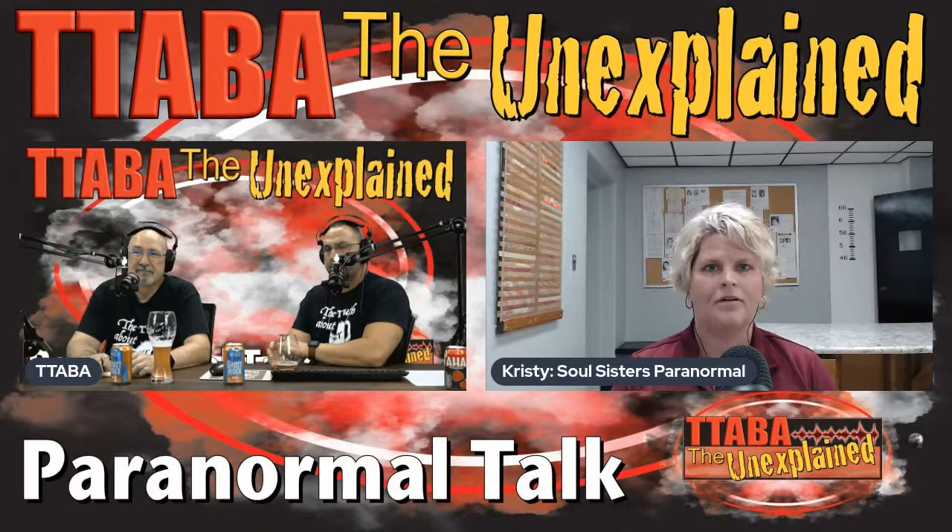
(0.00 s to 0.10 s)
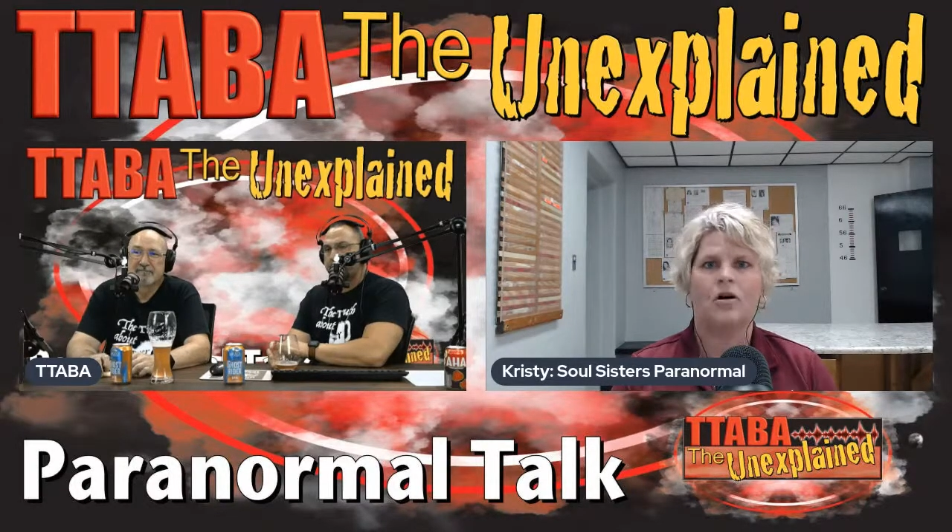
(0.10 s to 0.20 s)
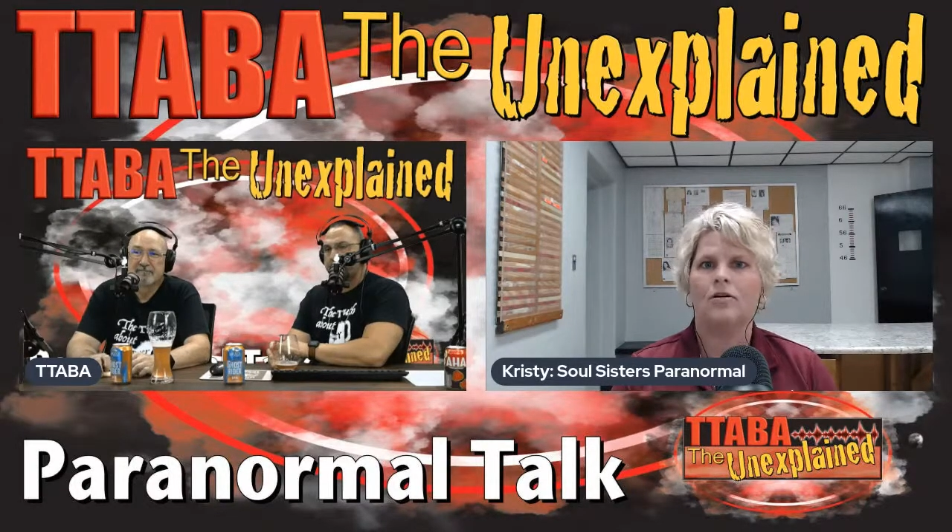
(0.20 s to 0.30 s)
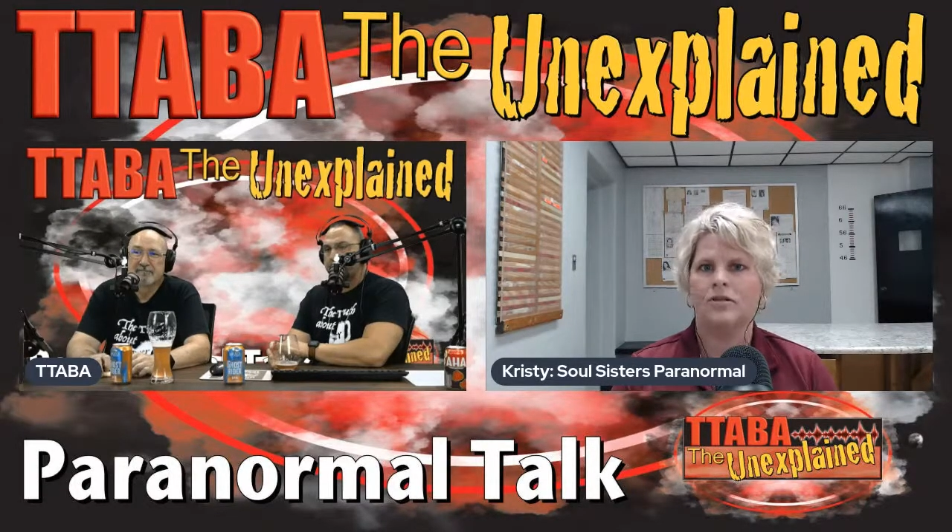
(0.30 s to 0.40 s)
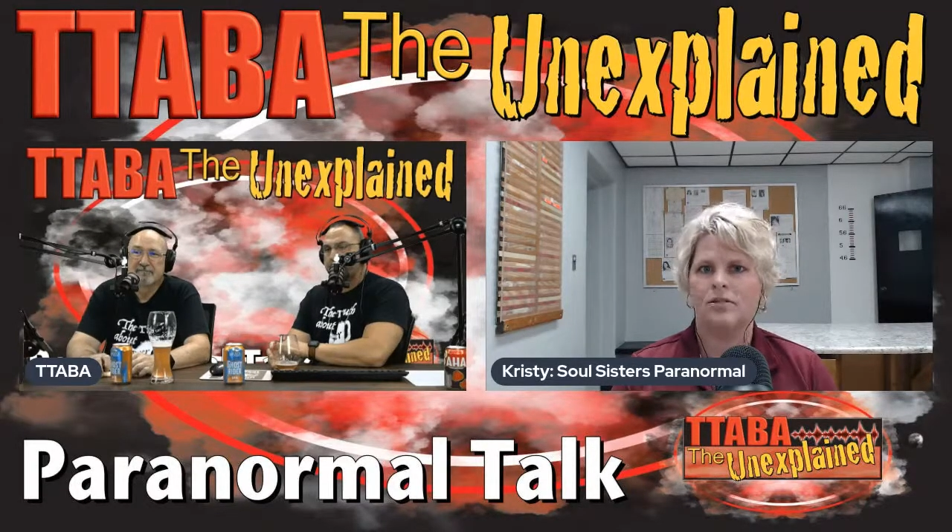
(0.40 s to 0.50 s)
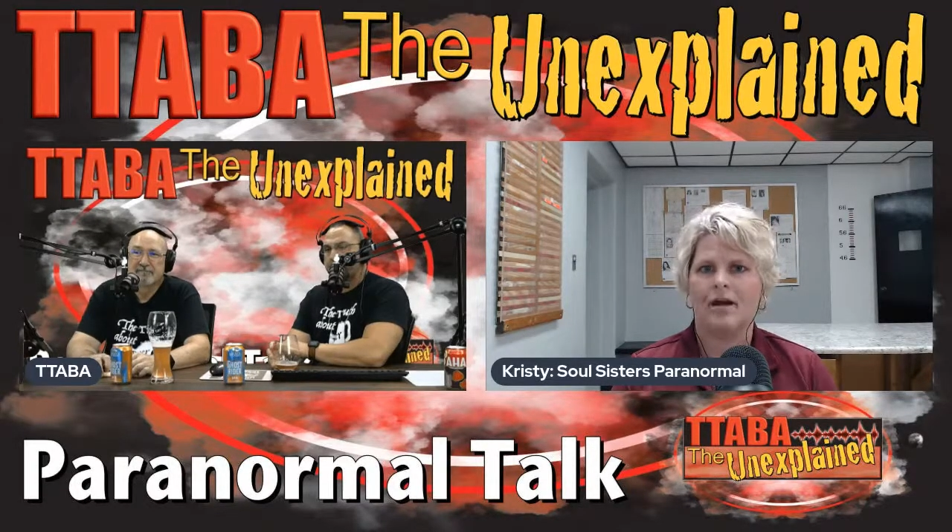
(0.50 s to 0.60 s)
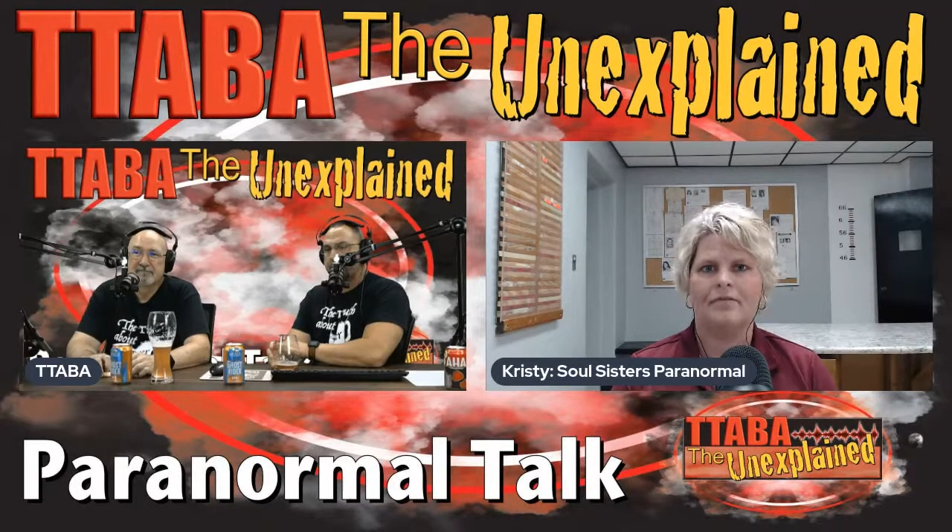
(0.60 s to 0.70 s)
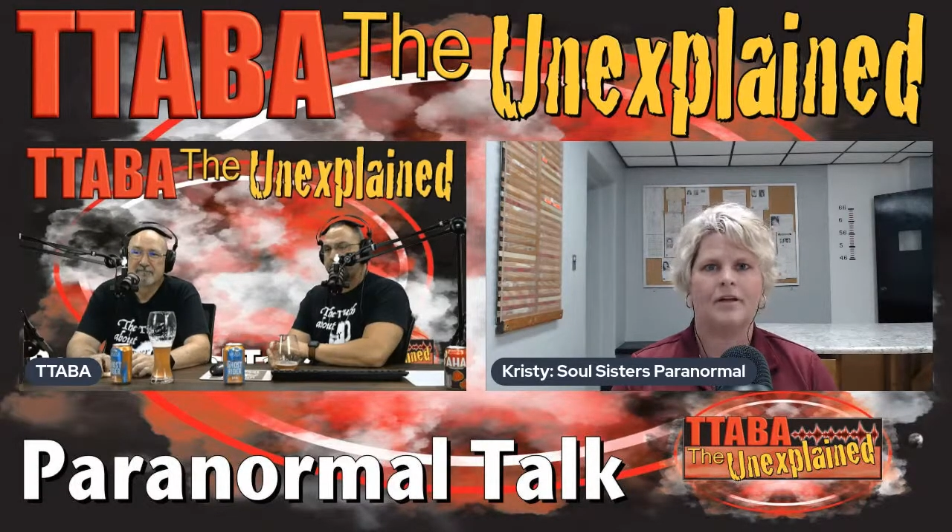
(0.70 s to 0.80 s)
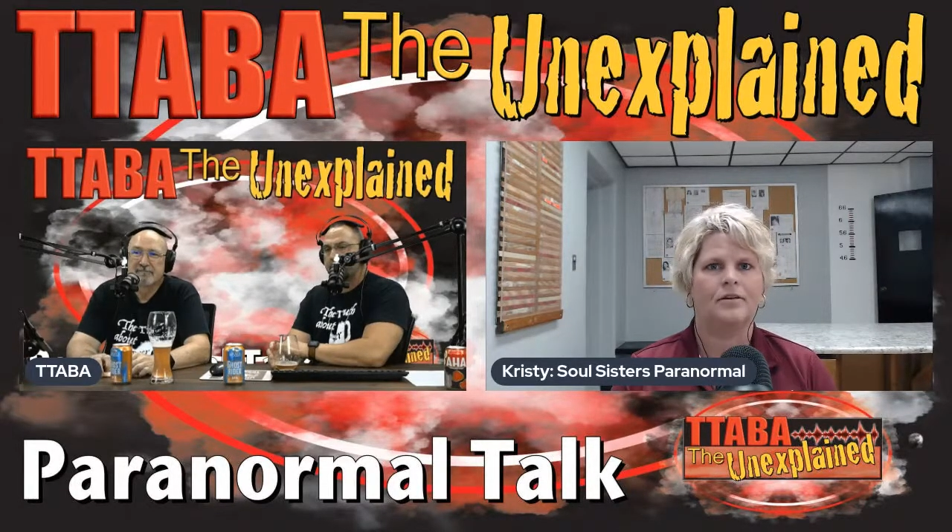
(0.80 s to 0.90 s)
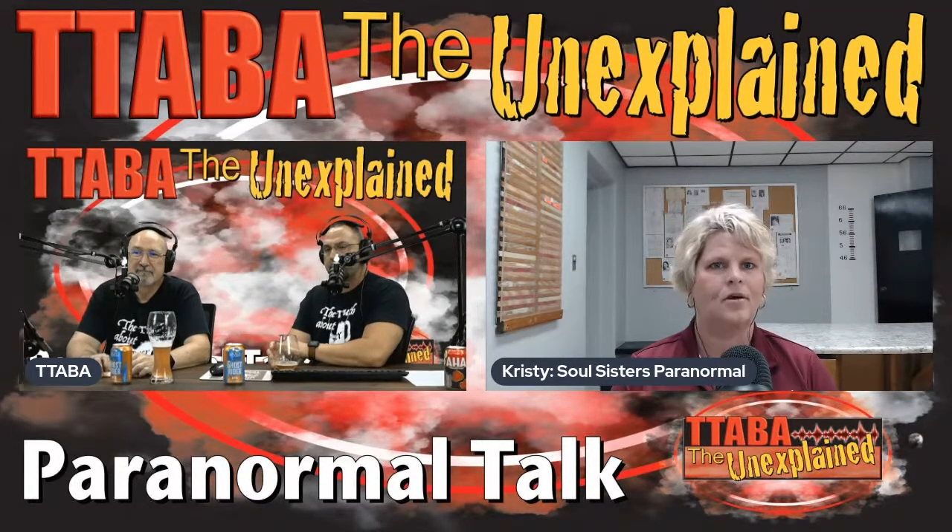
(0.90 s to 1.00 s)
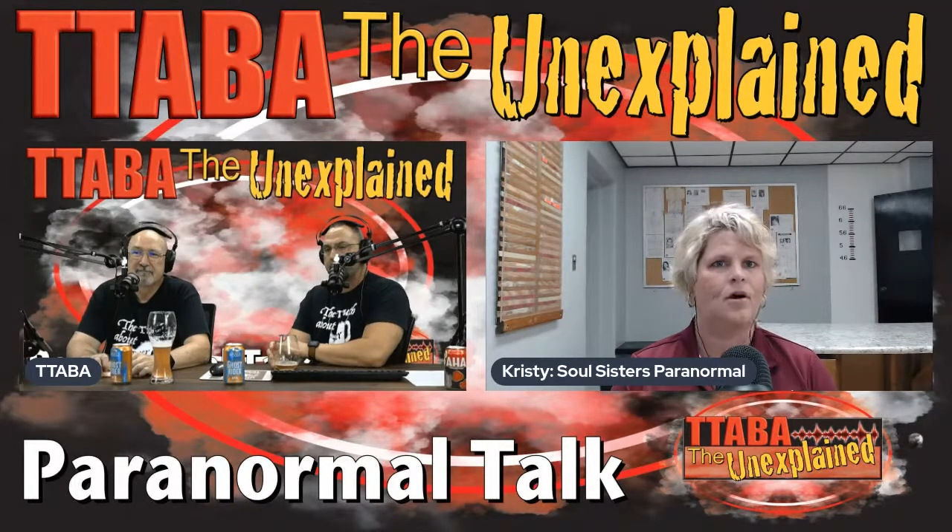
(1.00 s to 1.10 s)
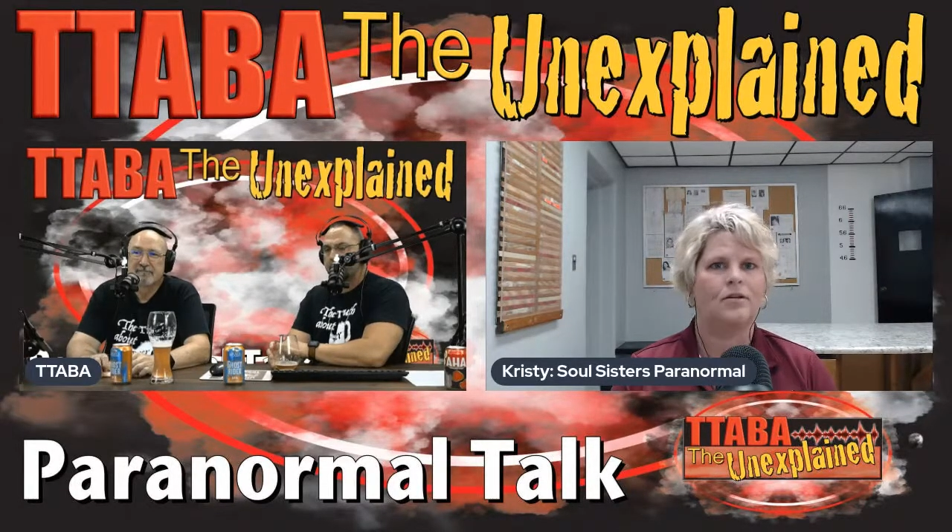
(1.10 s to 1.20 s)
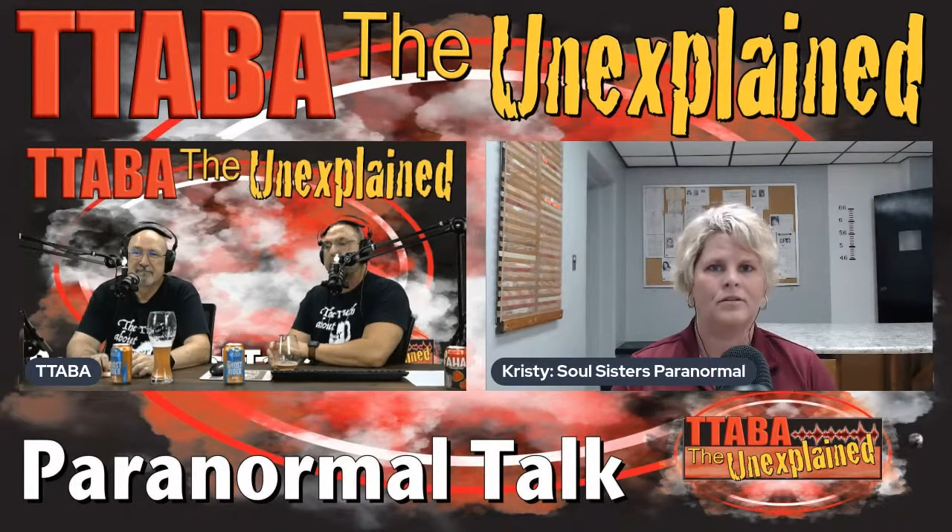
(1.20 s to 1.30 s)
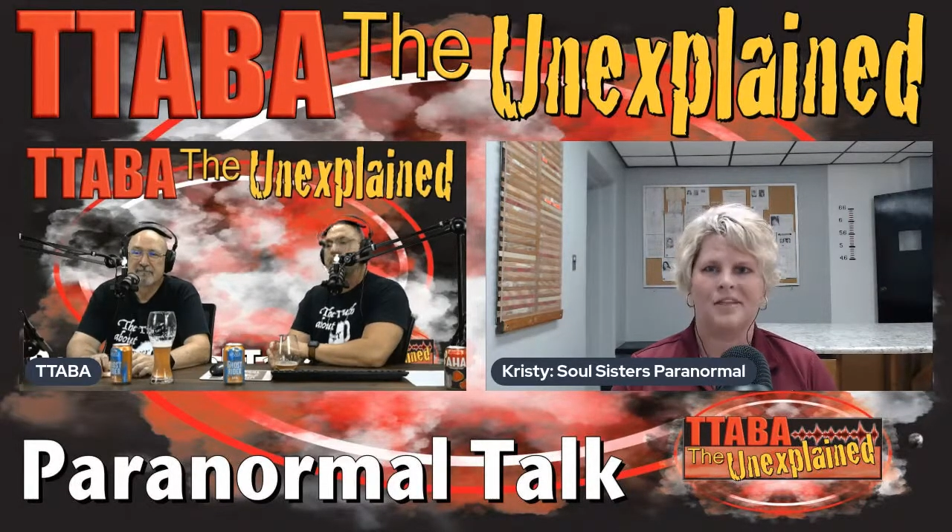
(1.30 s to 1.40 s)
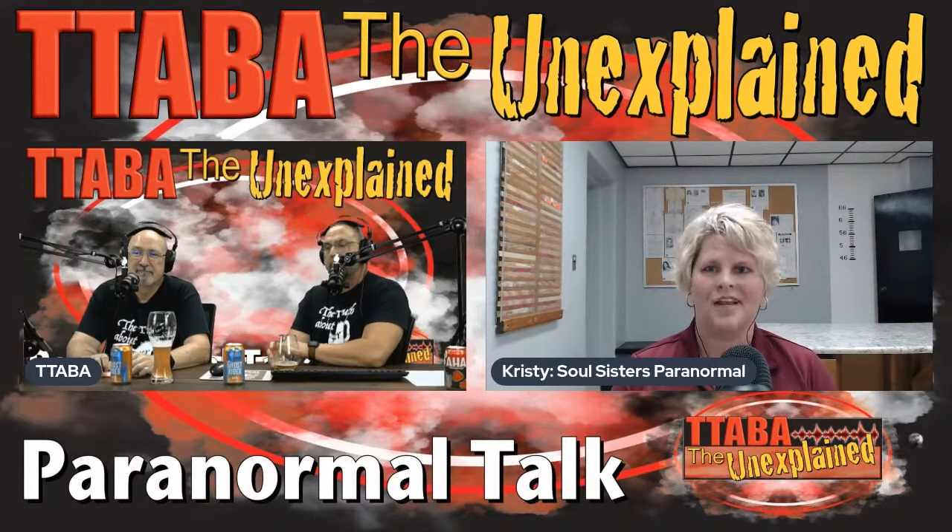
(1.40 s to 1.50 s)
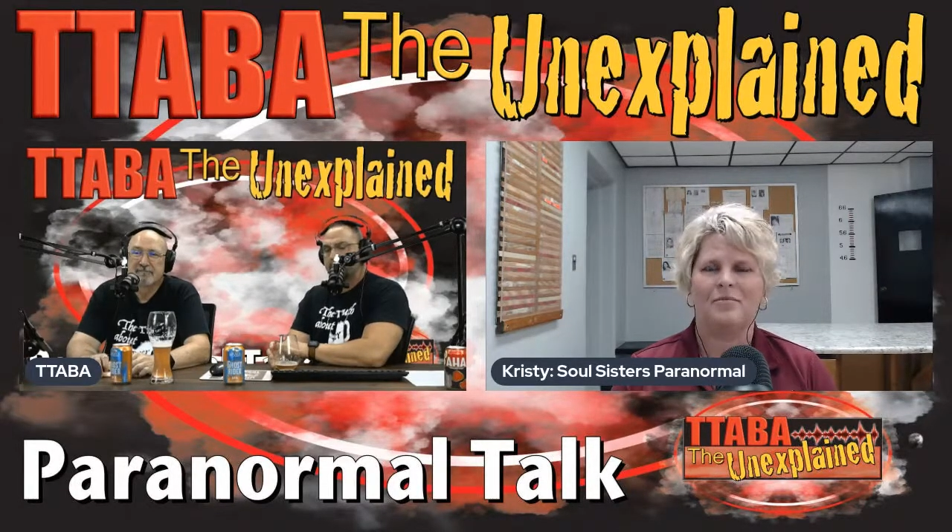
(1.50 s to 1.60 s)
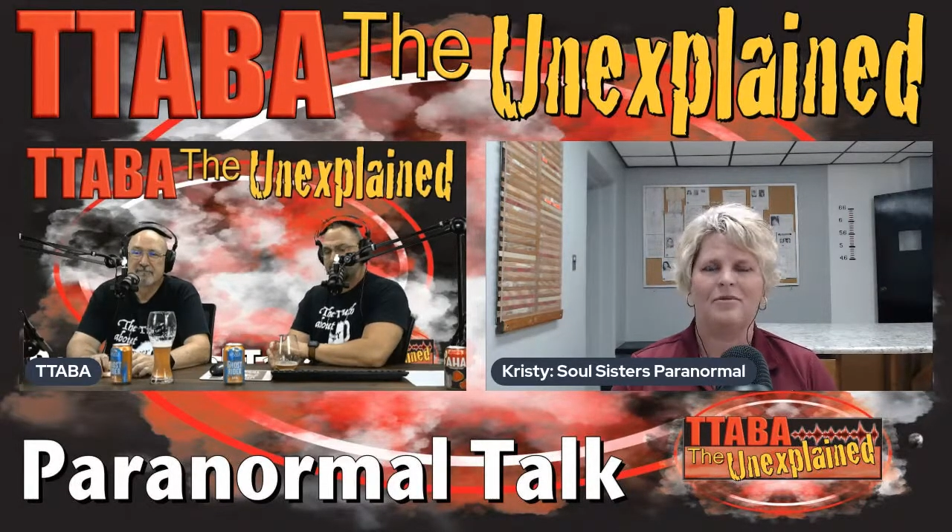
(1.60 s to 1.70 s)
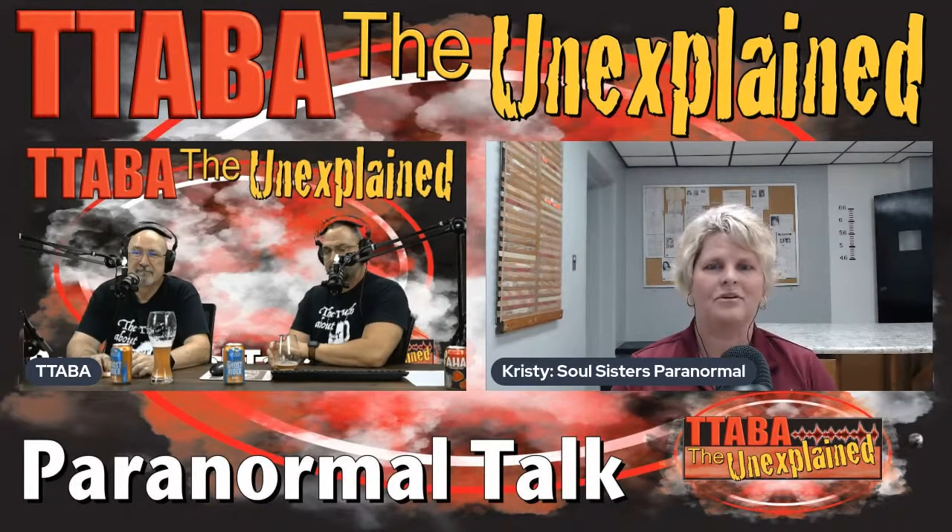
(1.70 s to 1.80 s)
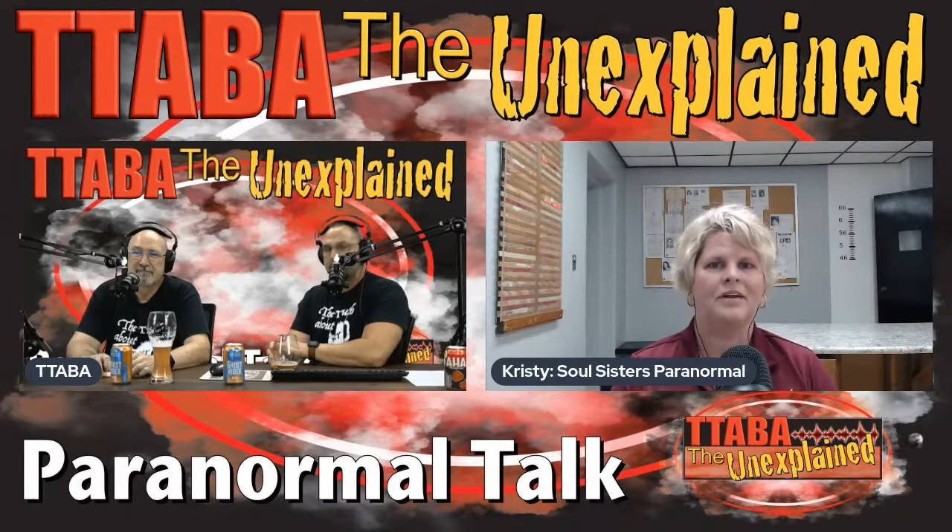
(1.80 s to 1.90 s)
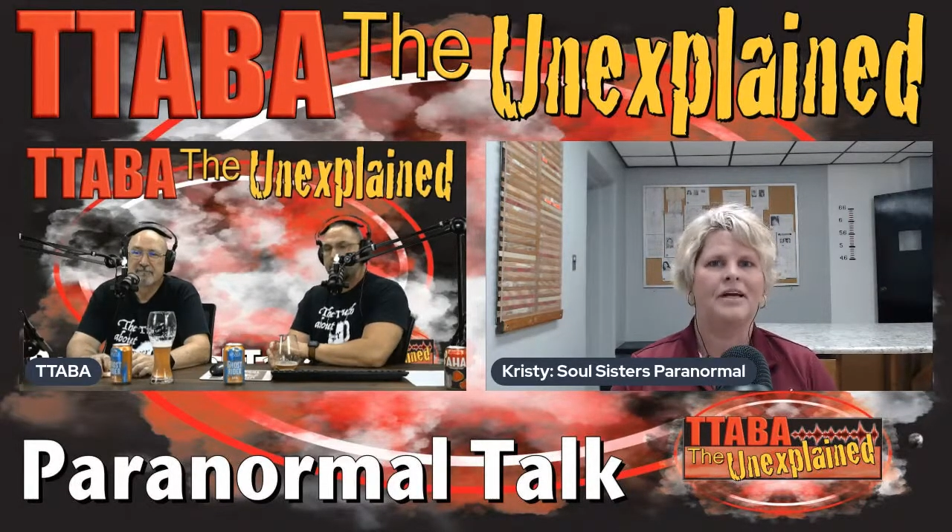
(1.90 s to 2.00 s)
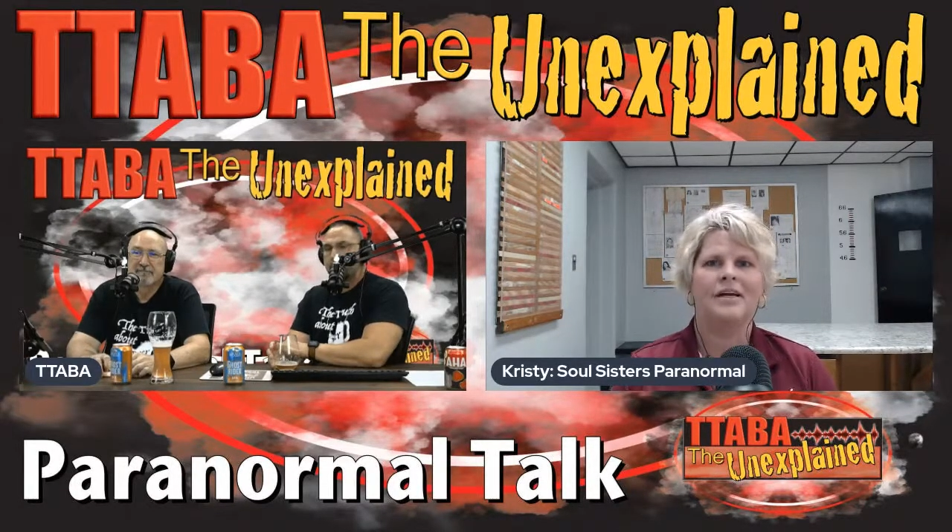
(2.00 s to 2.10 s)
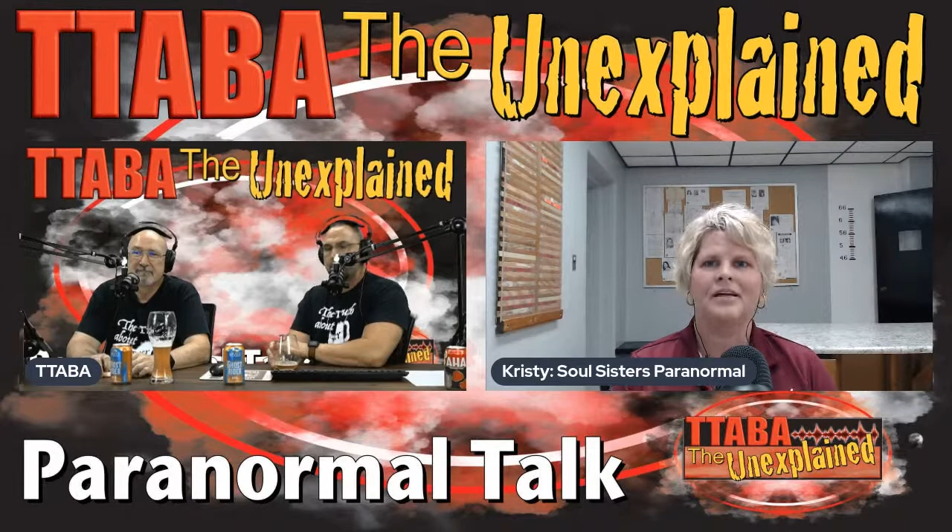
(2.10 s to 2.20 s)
car traffic, dogs in the neighborhood,